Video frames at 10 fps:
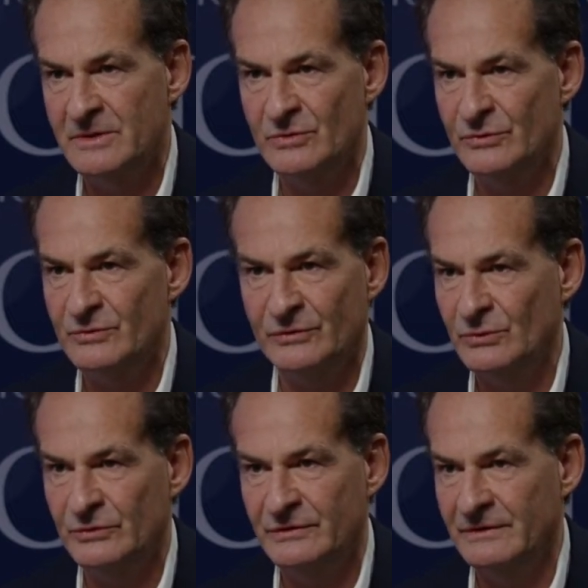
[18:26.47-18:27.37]
minerals
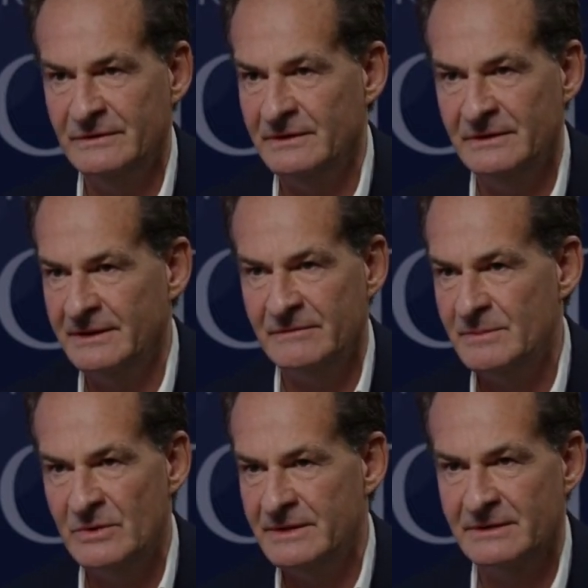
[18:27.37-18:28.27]
resources is
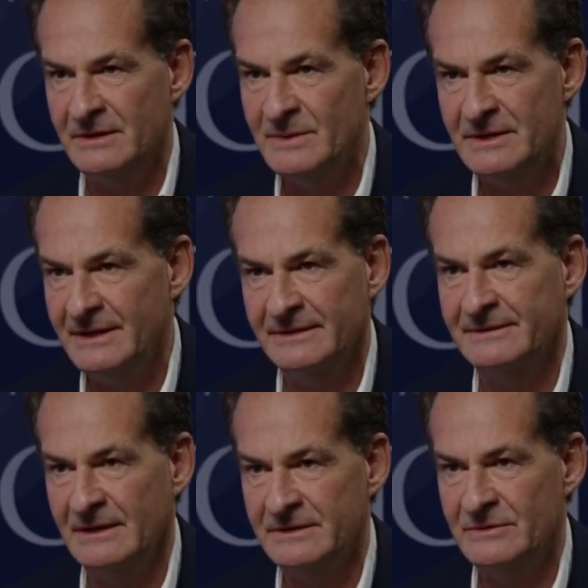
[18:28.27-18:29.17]
everybody's going to be the next
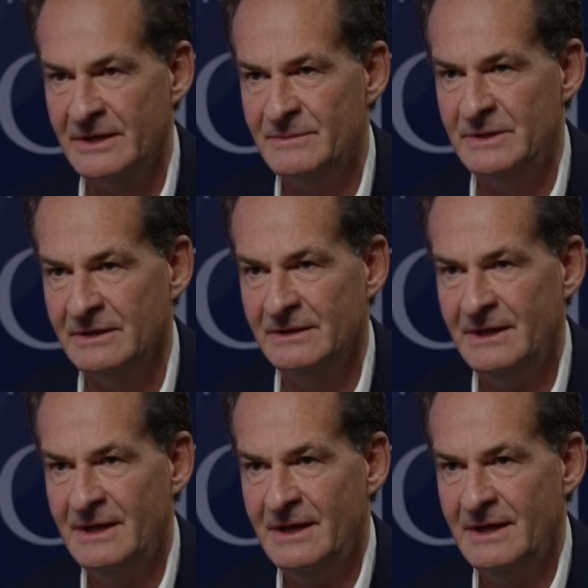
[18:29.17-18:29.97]
Saudi Arabia,